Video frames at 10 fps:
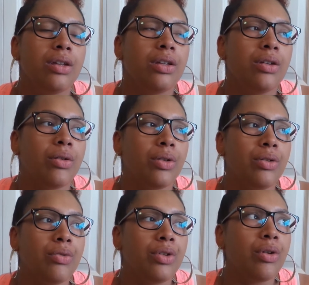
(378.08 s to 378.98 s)
you know,
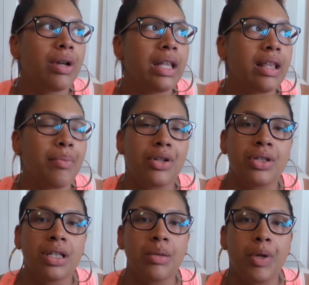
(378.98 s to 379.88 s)
you don't get that much
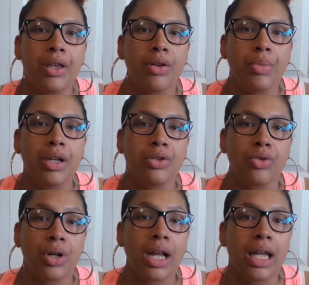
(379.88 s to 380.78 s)
sleep either because you're
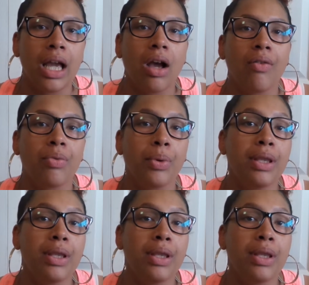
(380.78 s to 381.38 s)
trying to get comfortable,